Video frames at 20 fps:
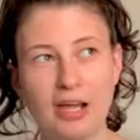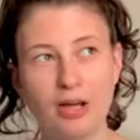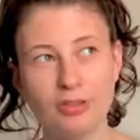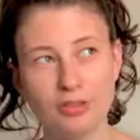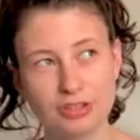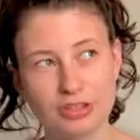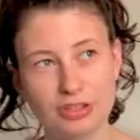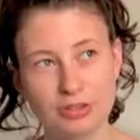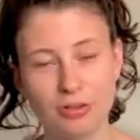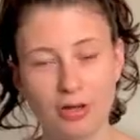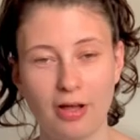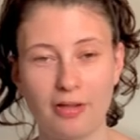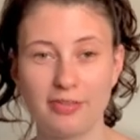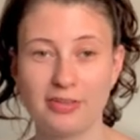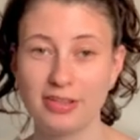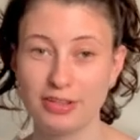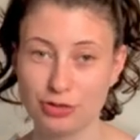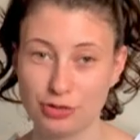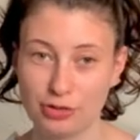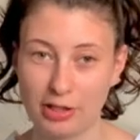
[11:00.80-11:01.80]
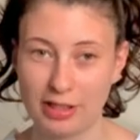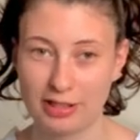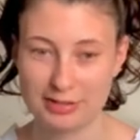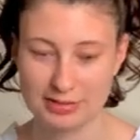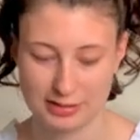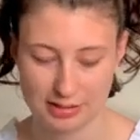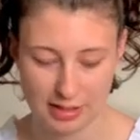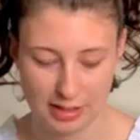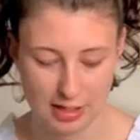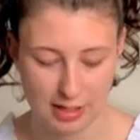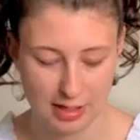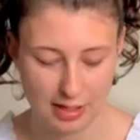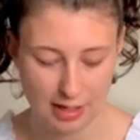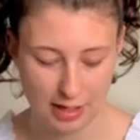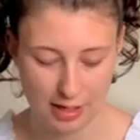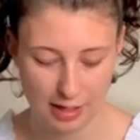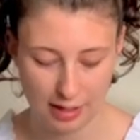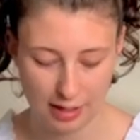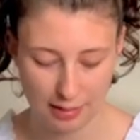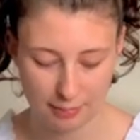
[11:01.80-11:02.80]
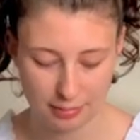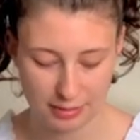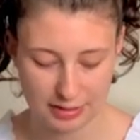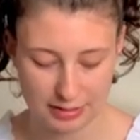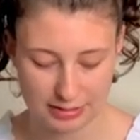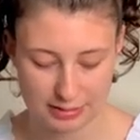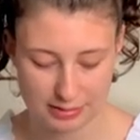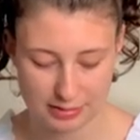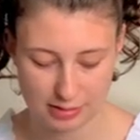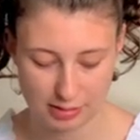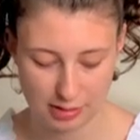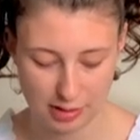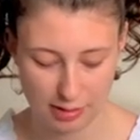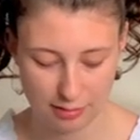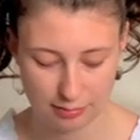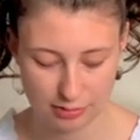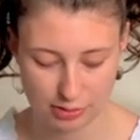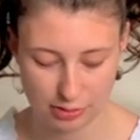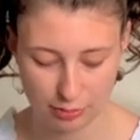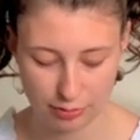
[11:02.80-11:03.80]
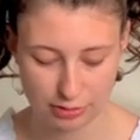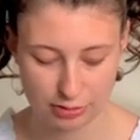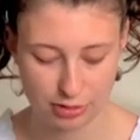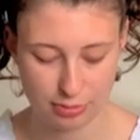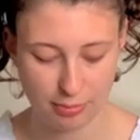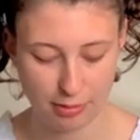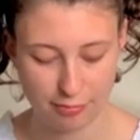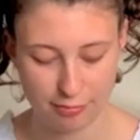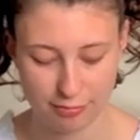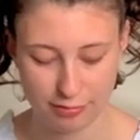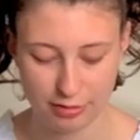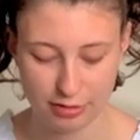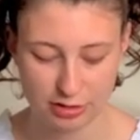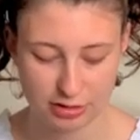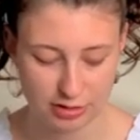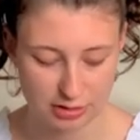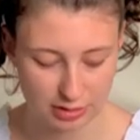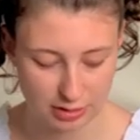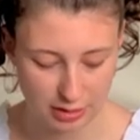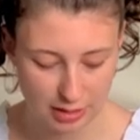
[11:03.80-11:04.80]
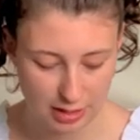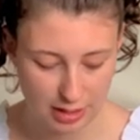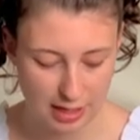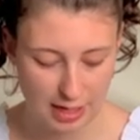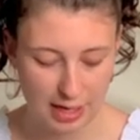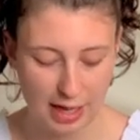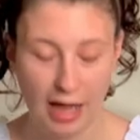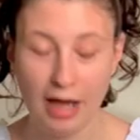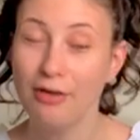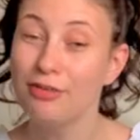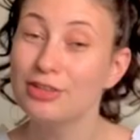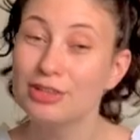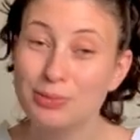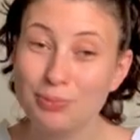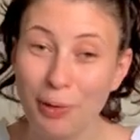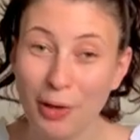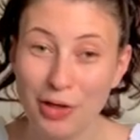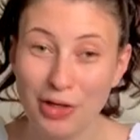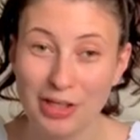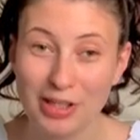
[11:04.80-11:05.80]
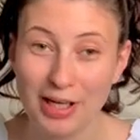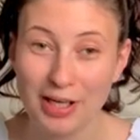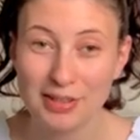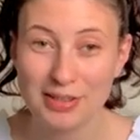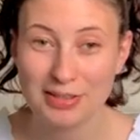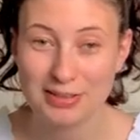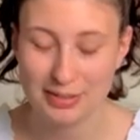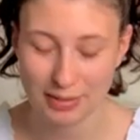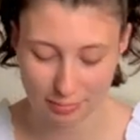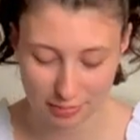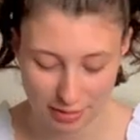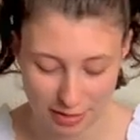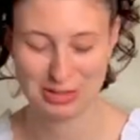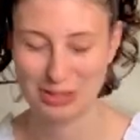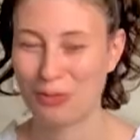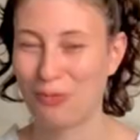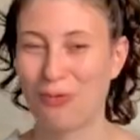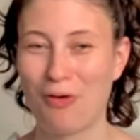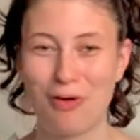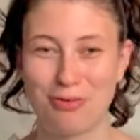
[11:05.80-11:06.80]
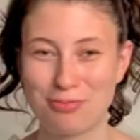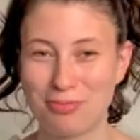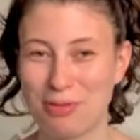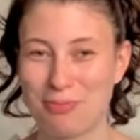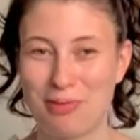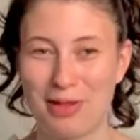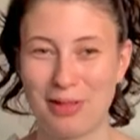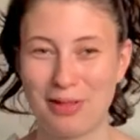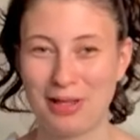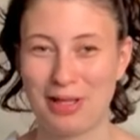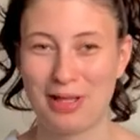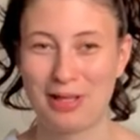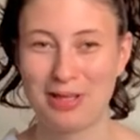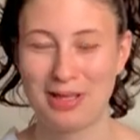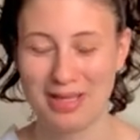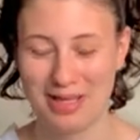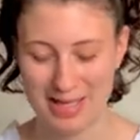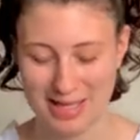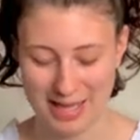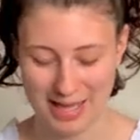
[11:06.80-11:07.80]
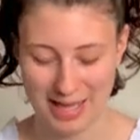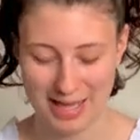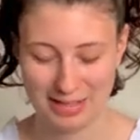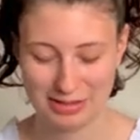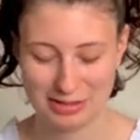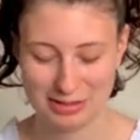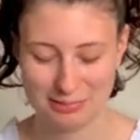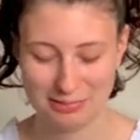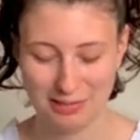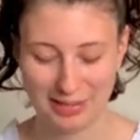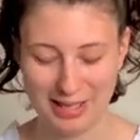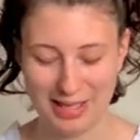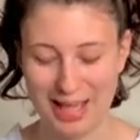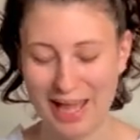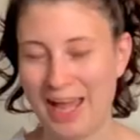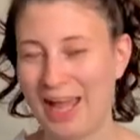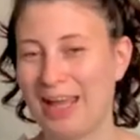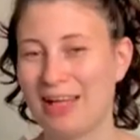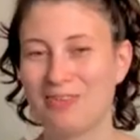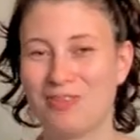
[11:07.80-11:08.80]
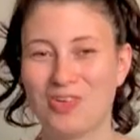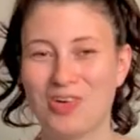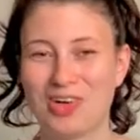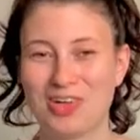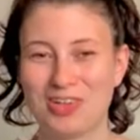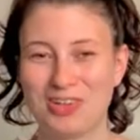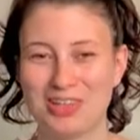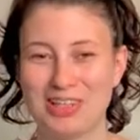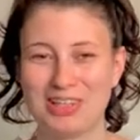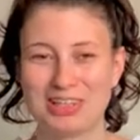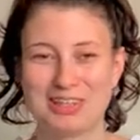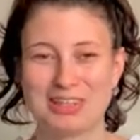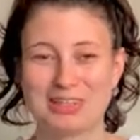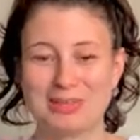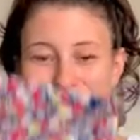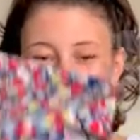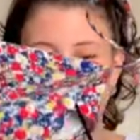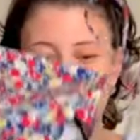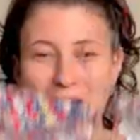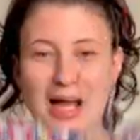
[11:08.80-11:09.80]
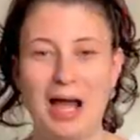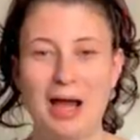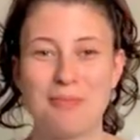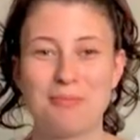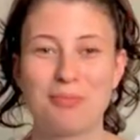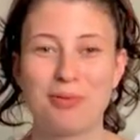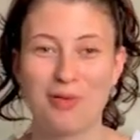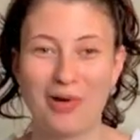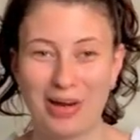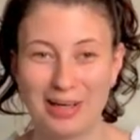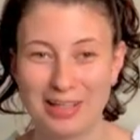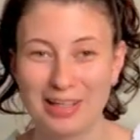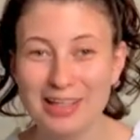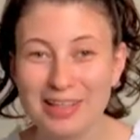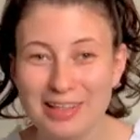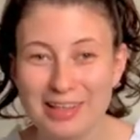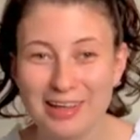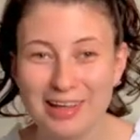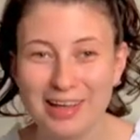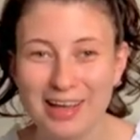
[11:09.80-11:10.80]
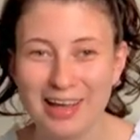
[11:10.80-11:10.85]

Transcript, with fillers: I also got this dress uh, because I was going to my first house party of the summer. Show off my belly and just be like, hey world, this is me, I'm pregnant.